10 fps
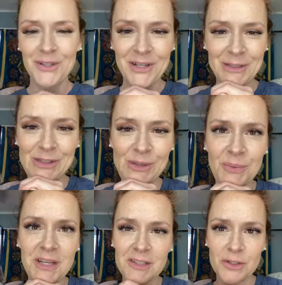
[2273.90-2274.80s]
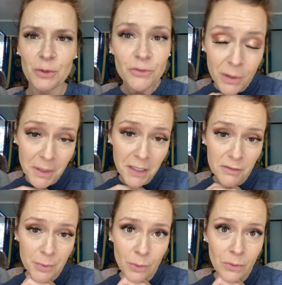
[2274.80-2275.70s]
And so we got to go swimming in his
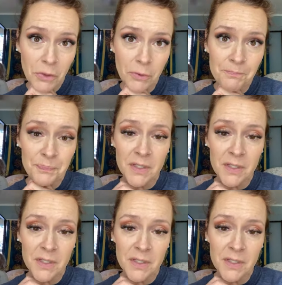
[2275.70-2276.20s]
pool.